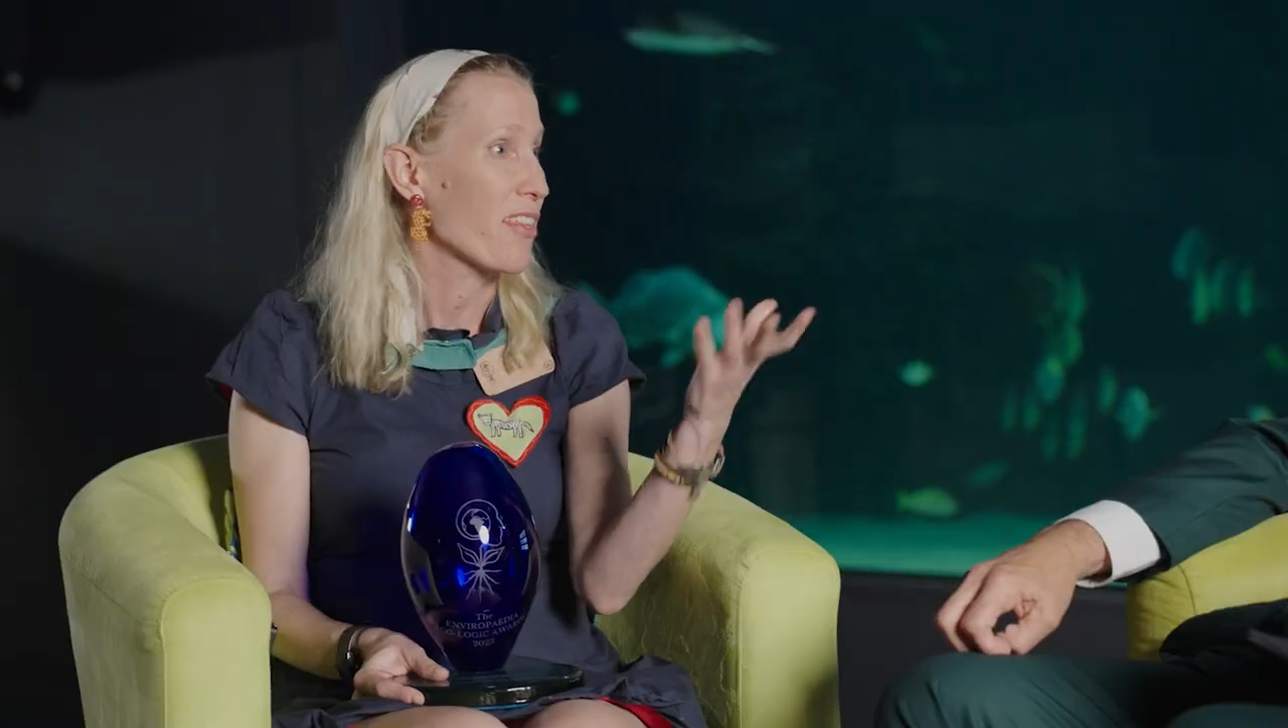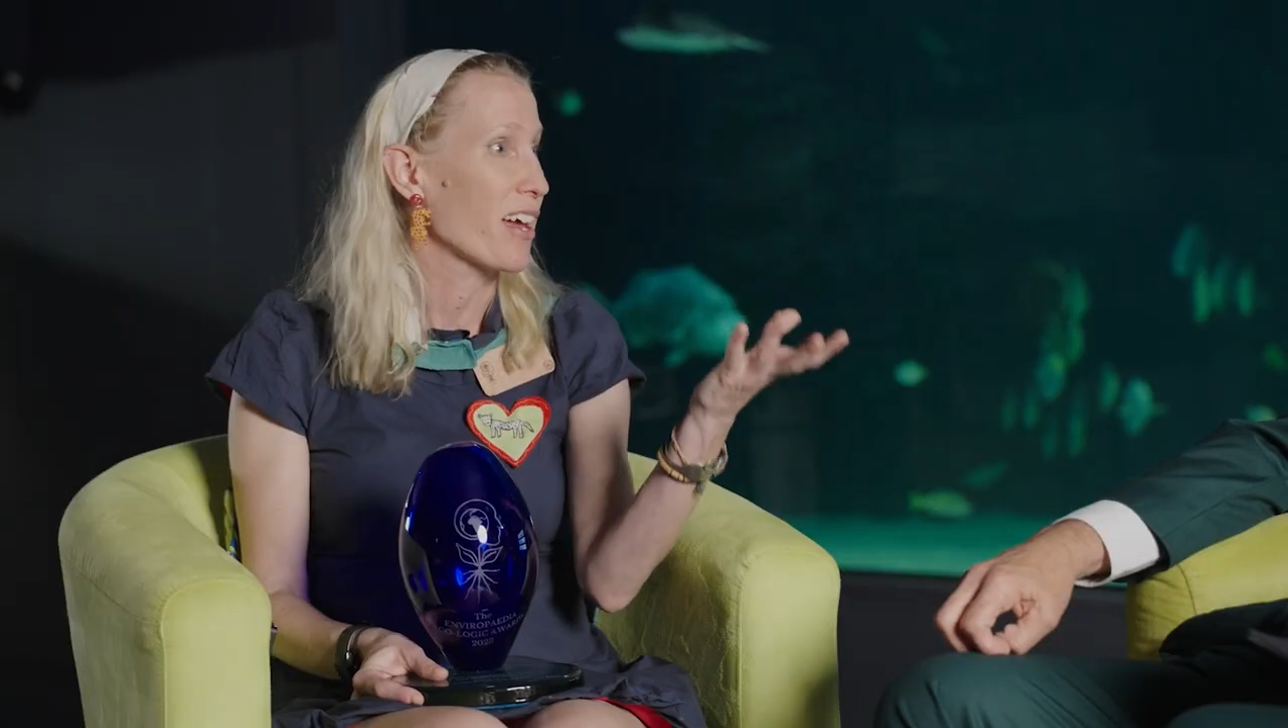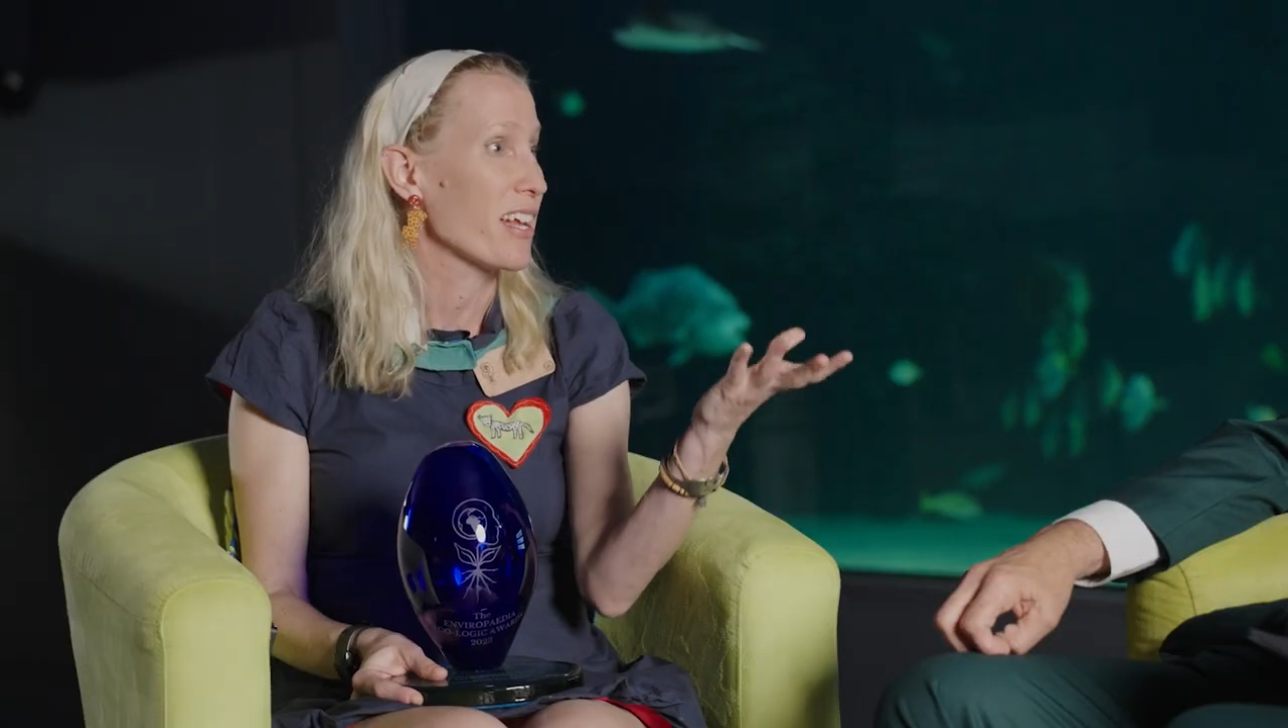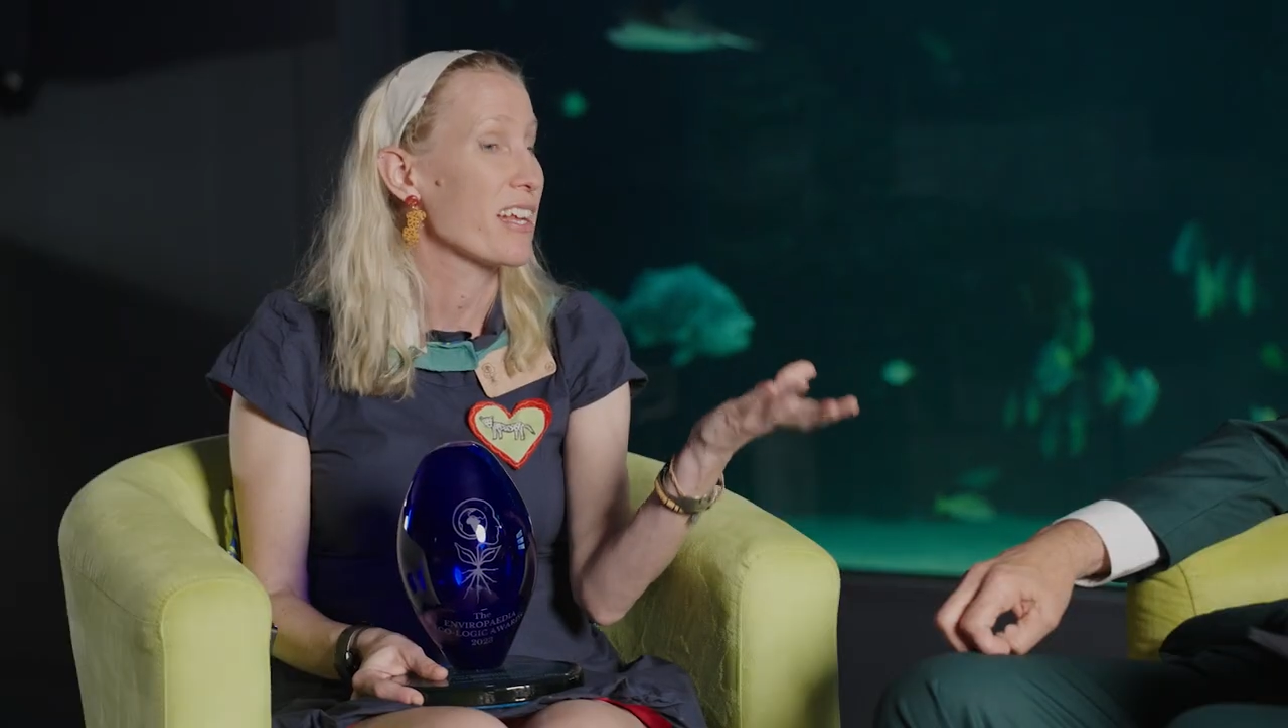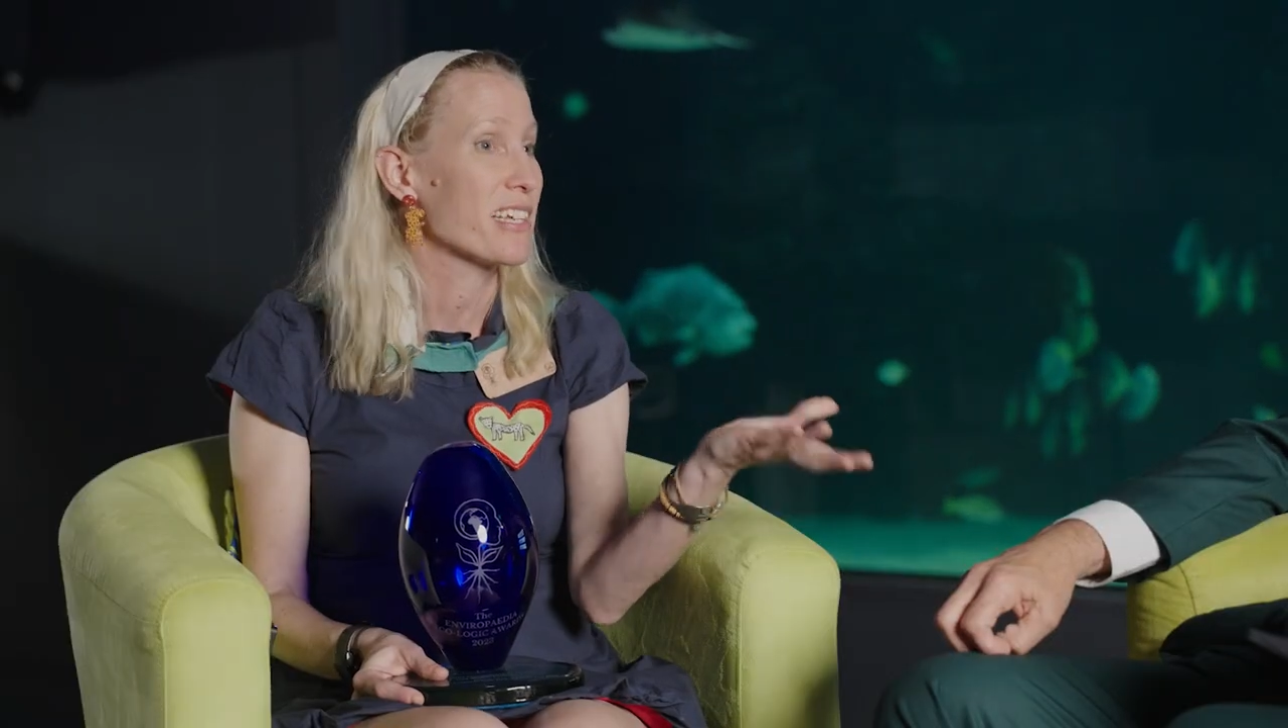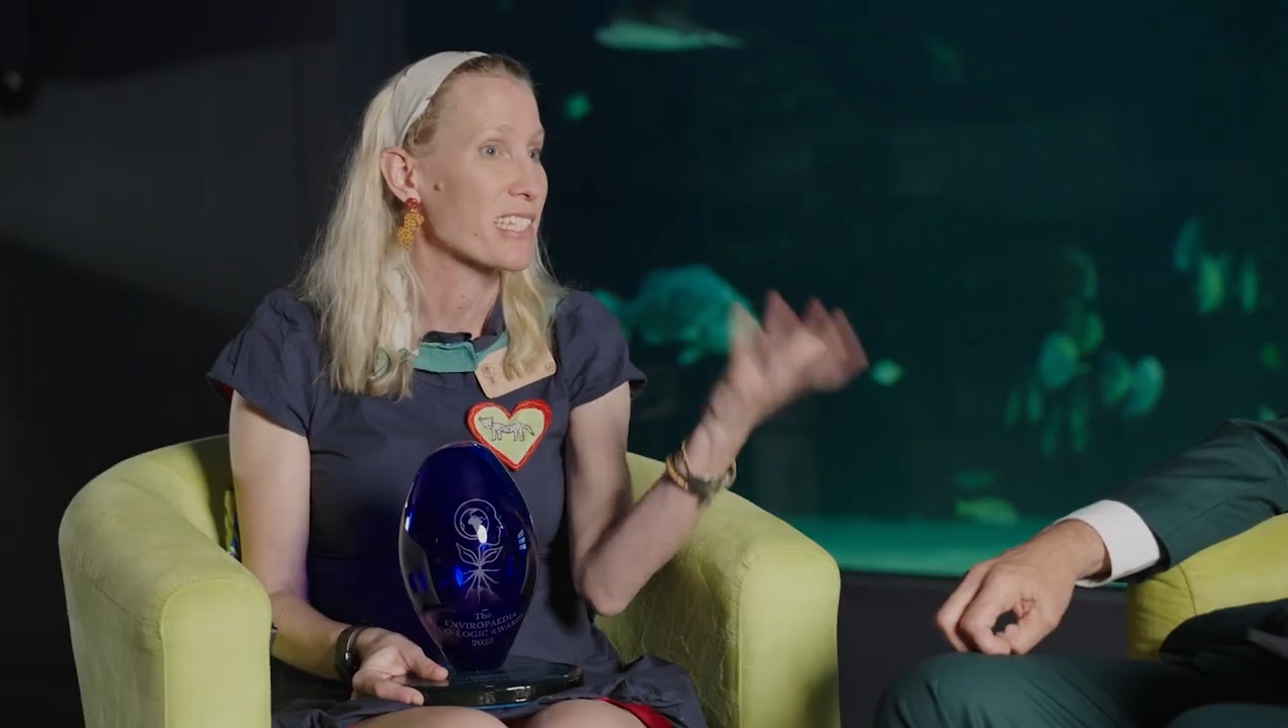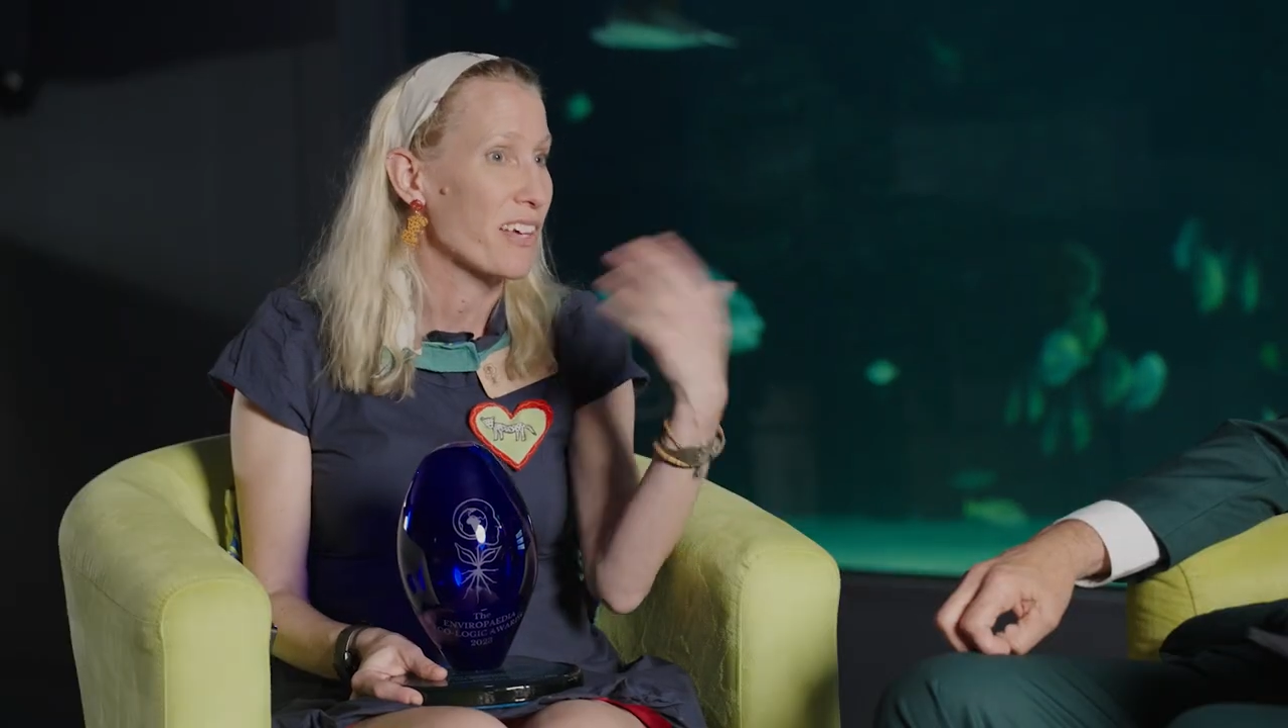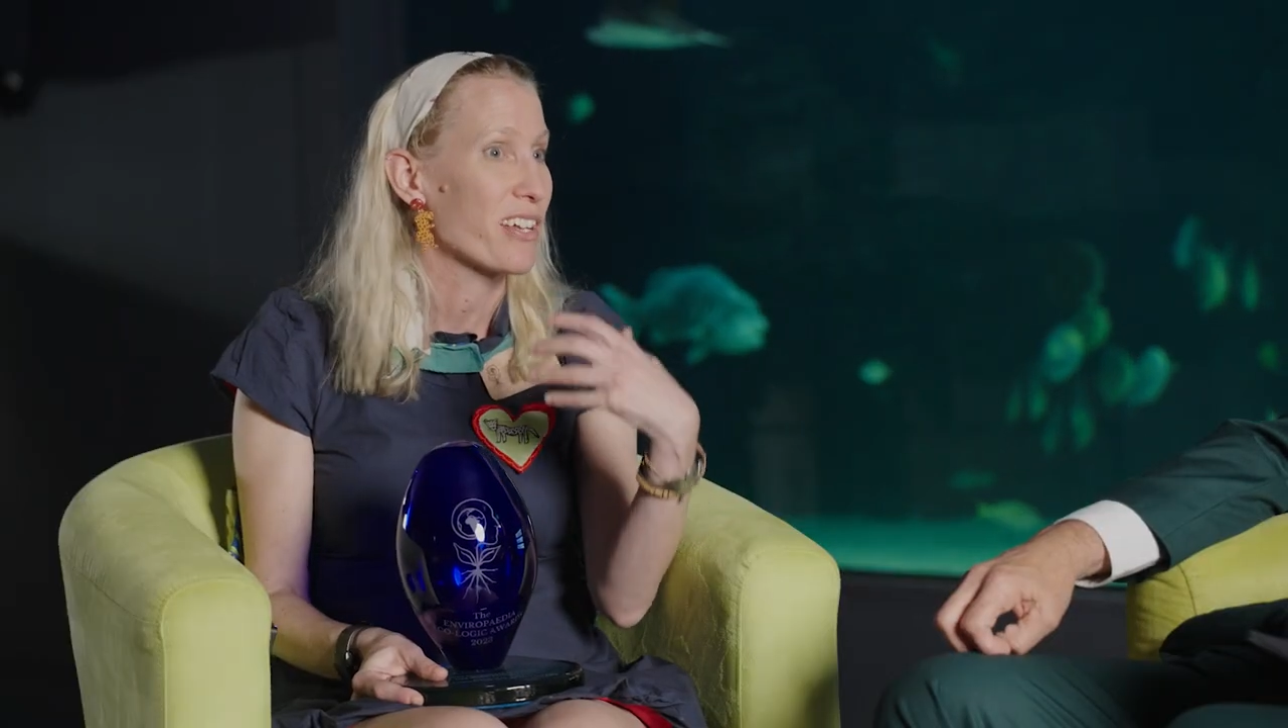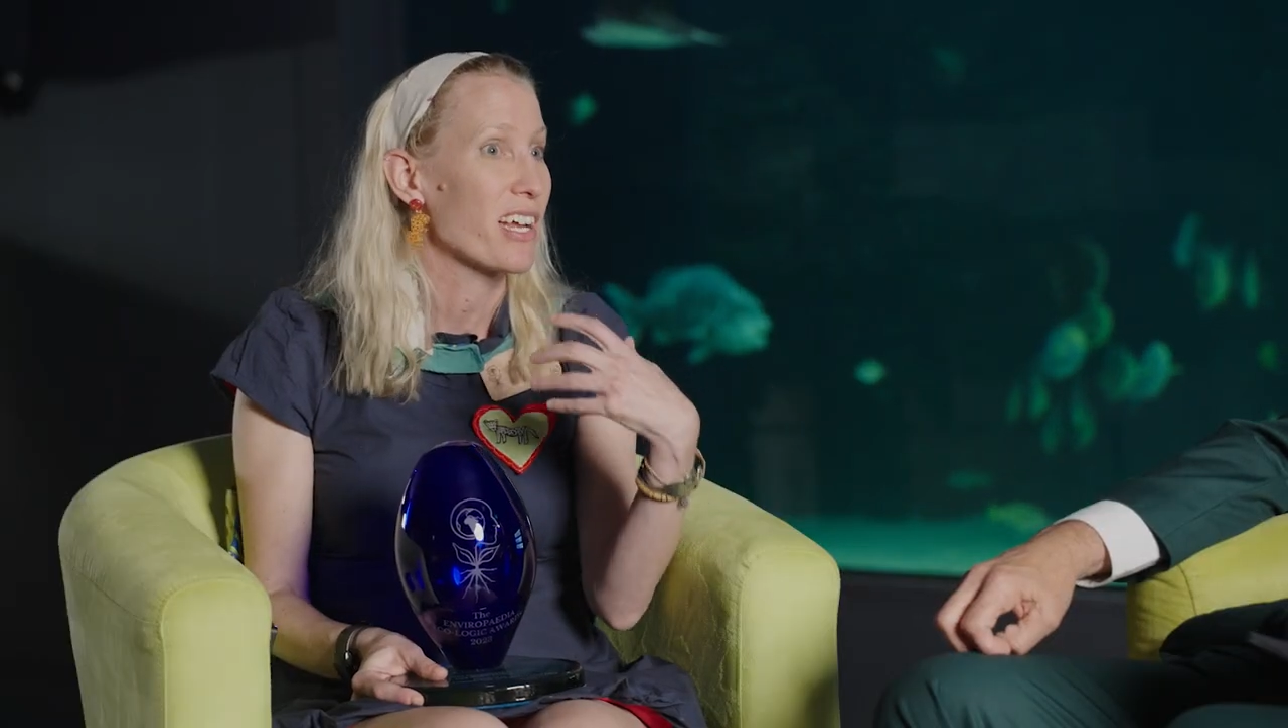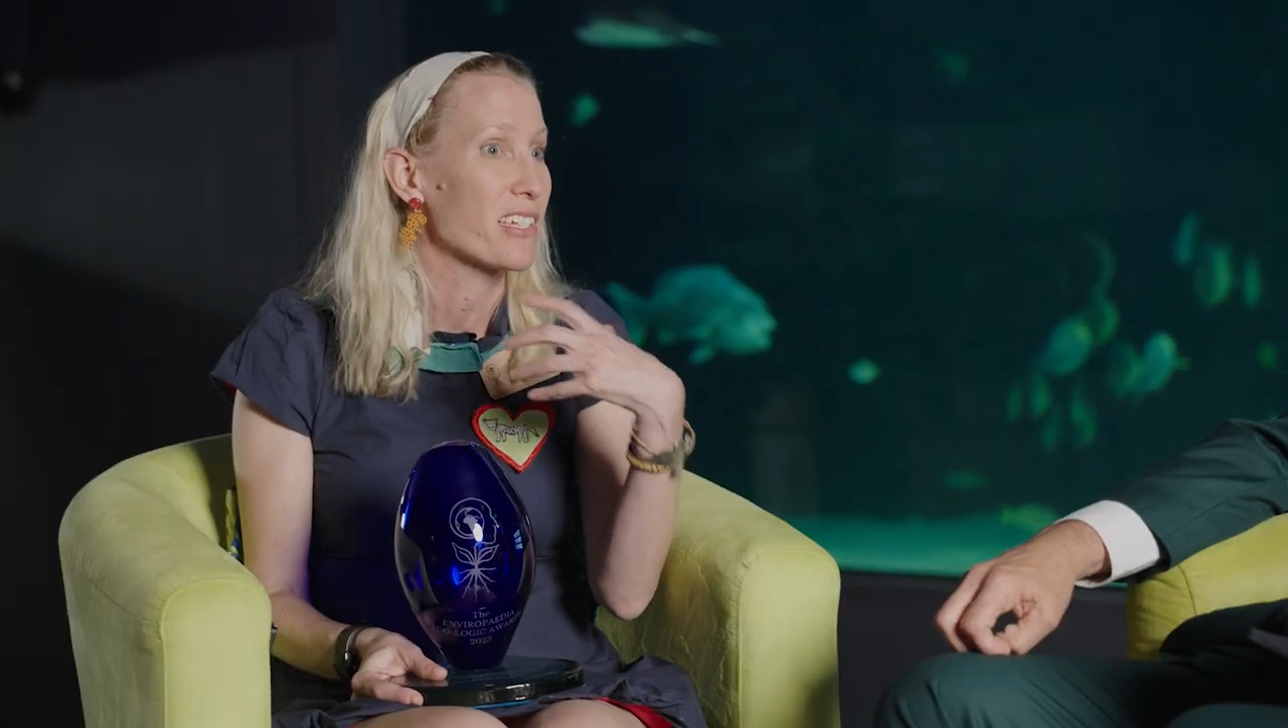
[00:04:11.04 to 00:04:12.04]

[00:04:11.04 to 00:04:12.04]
that Thank it you. has given